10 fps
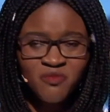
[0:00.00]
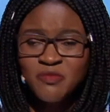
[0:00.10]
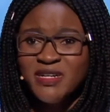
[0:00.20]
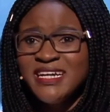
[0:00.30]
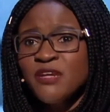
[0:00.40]

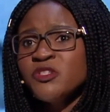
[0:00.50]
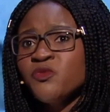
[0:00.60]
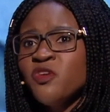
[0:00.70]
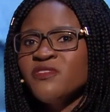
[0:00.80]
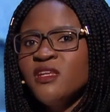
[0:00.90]
But my dad
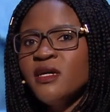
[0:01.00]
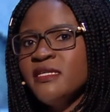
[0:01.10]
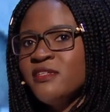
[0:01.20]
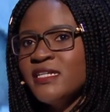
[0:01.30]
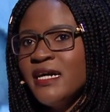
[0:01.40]
was one of the
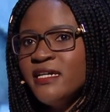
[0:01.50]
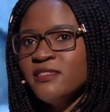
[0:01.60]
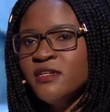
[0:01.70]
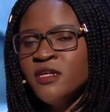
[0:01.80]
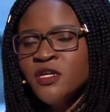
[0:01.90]
luckiest
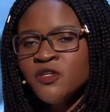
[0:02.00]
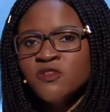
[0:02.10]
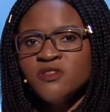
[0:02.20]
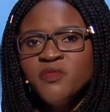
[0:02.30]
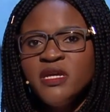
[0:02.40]
guys,
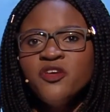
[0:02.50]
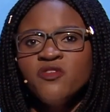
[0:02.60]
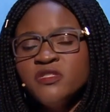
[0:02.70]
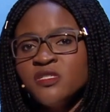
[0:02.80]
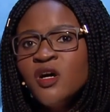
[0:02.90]
because many
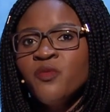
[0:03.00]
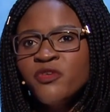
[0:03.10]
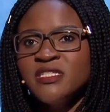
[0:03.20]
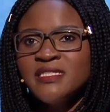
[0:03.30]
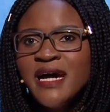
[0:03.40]
of his
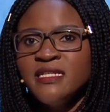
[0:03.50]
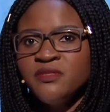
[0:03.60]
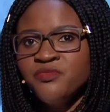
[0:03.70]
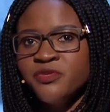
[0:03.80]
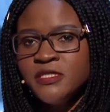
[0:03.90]
comrades died
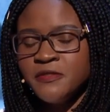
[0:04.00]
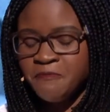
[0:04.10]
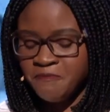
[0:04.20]
in prison.